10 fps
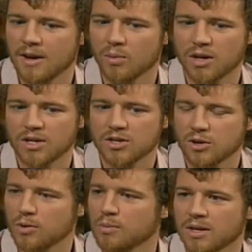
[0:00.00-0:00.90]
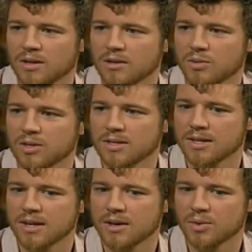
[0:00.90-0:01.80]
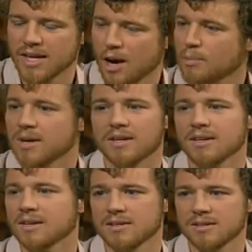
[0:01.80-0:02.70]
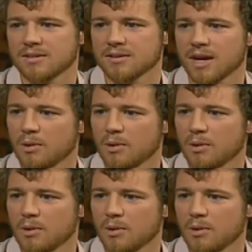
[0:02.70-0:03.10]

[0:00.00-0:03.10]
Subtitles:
And what he showed me was how big he is.